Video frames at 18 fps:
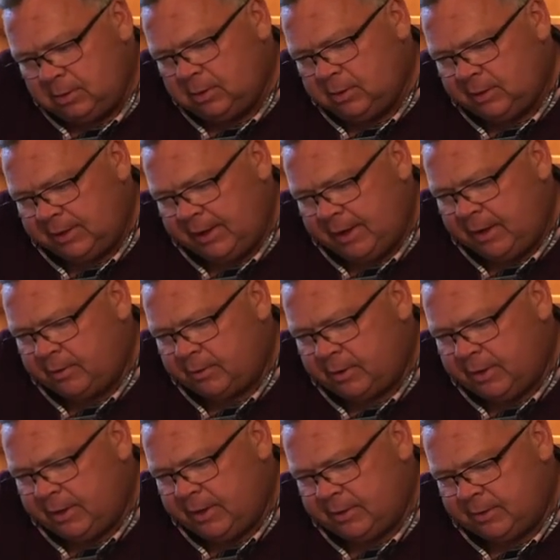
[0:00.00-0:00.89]
on the
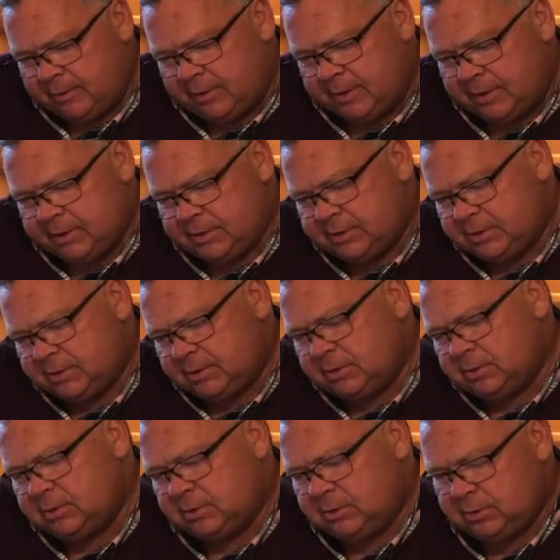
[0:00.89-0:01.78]
outer end of this.
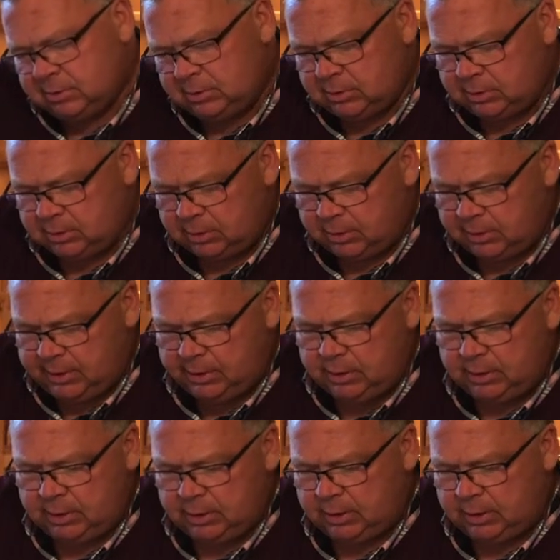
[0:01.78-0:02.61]
All right.